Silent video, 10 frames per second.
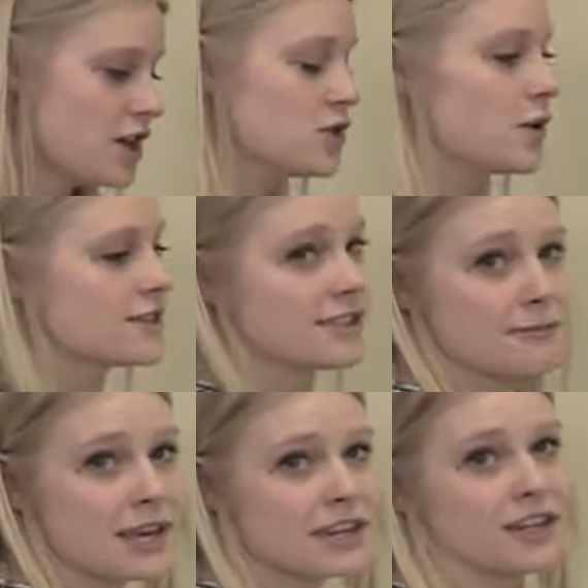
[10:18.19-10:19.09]
Towards the
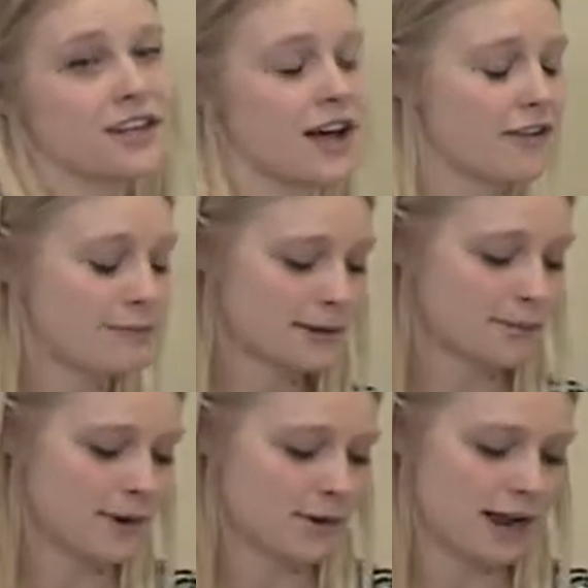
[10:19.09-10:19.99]
middle of my
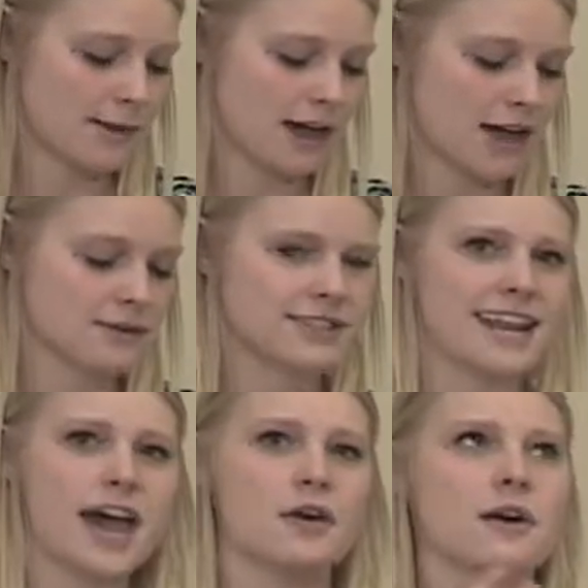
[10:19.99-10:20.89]
program, I was
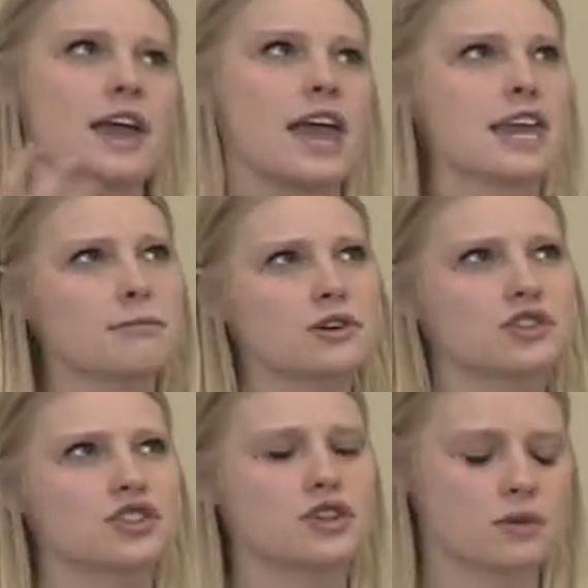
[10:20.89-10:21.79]
now able
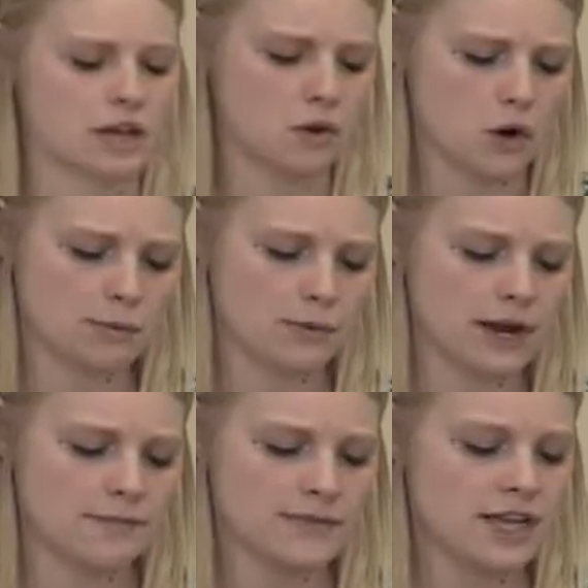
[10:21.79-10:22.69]
to
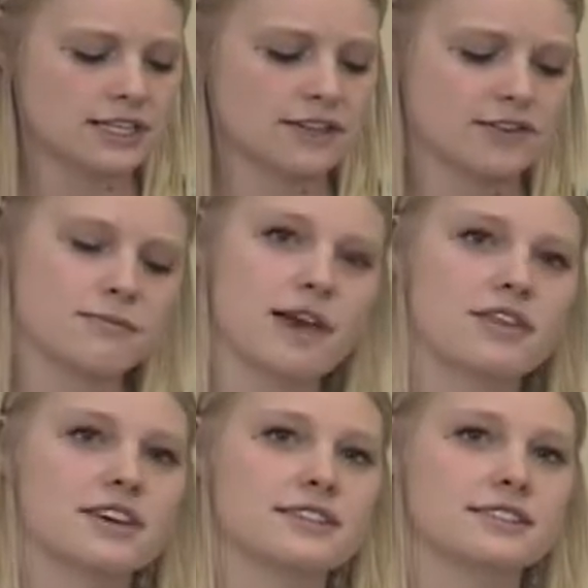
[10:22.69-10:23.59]
incorporate different
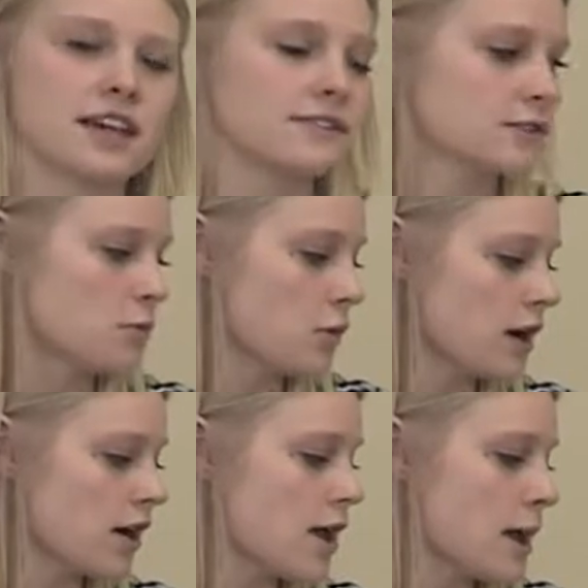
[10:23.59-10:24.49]
methods of
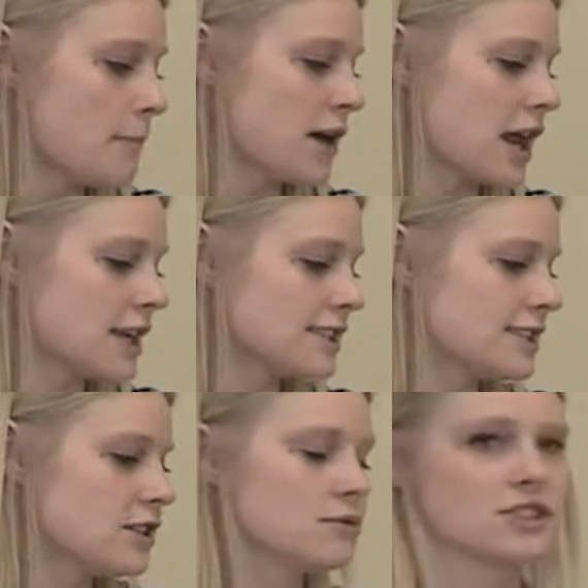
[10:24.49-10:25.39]
support, but I
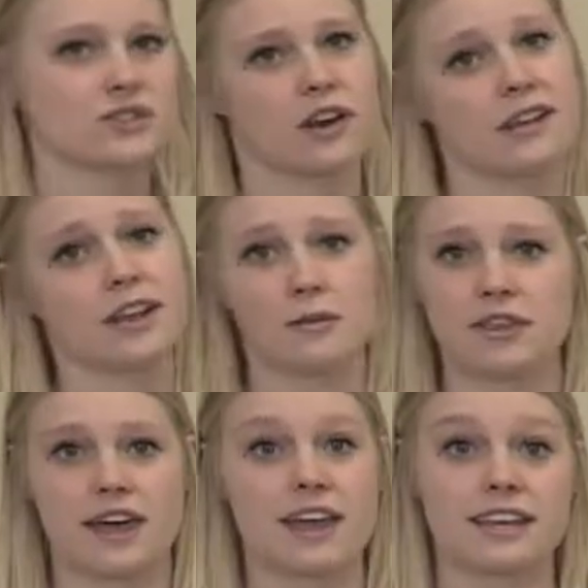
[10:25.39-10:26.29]
still was struggling
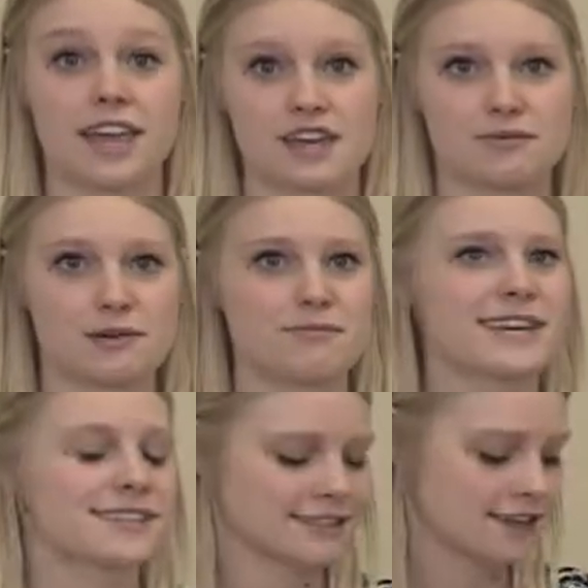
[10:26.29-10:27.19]
with that engagement
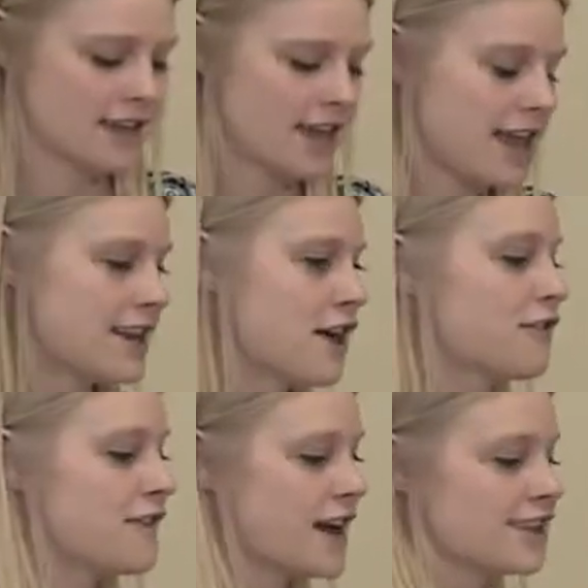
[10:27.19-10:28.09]
piece. And now
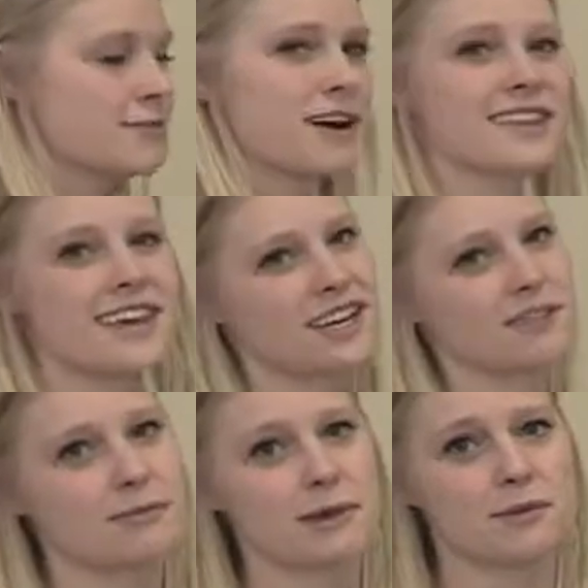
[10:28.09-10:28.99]
finally, by the end
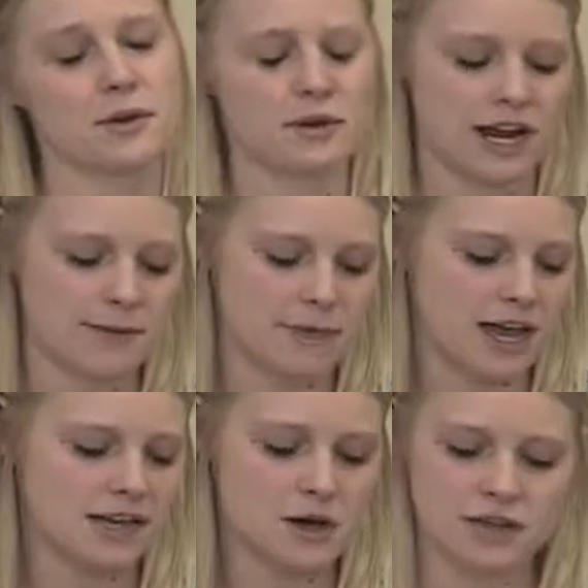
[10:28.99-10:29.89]
of my program,
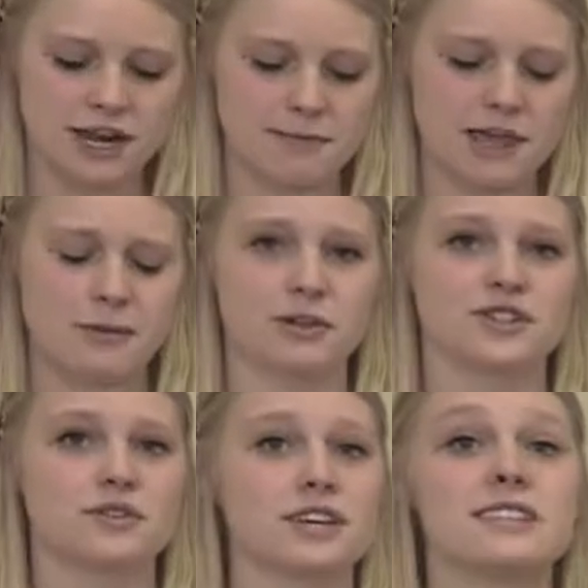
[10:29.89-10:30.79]
I know that I'm able
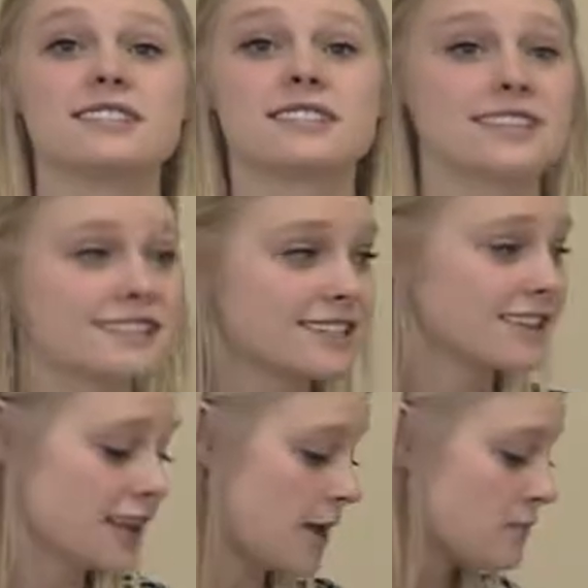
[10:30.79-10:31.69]
to
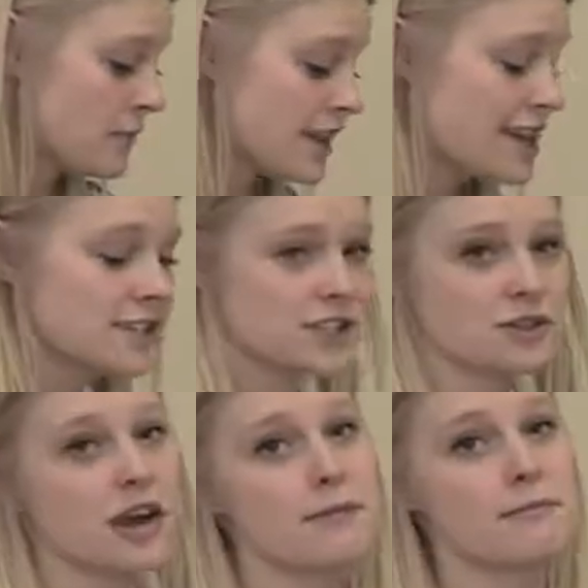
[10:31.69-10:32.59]
consistently
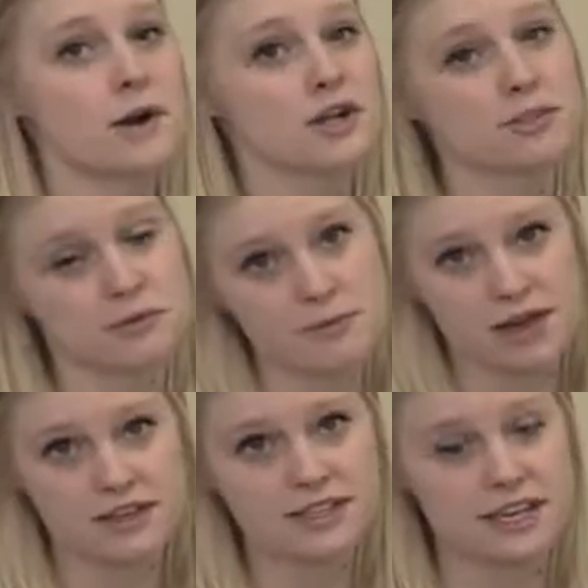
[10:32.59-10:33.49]
integrate multiple
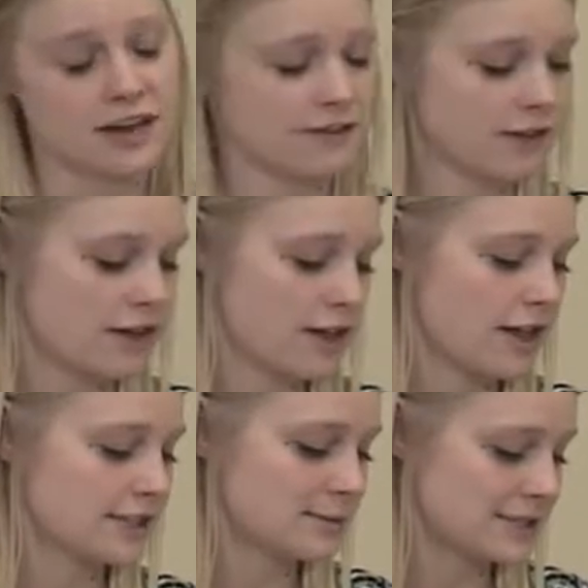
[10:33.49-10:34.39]
methods of
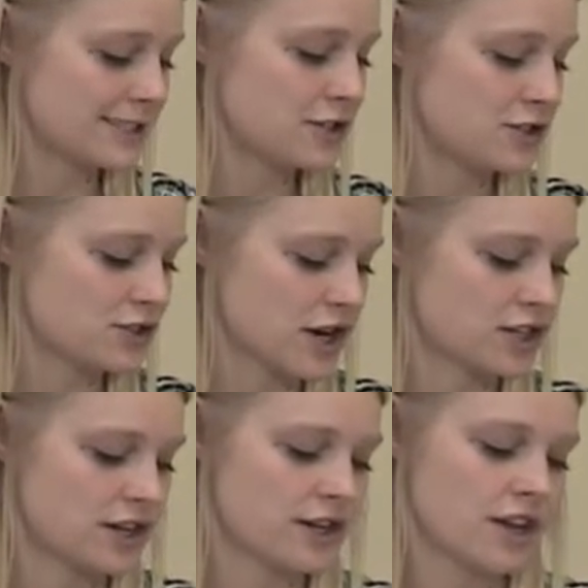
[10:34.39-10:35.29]
explicit
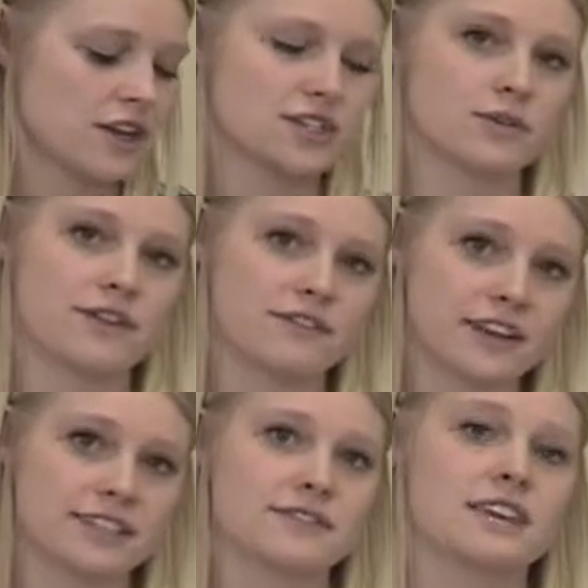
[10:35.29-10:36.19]
instruction to
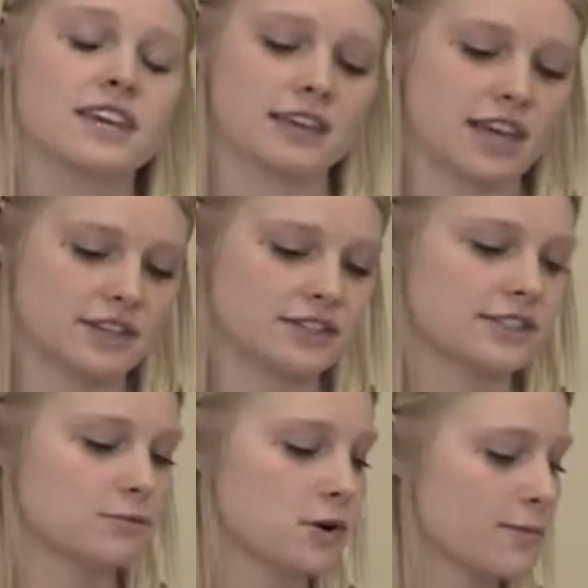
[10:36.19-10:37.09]
effectively engage and
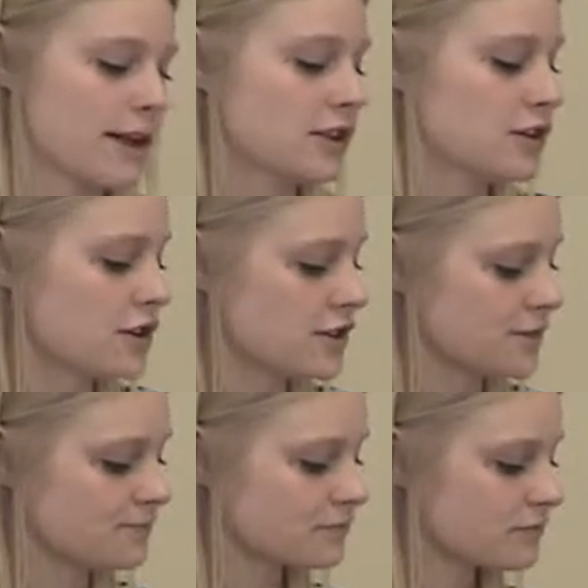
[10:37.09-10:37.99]
support my learners.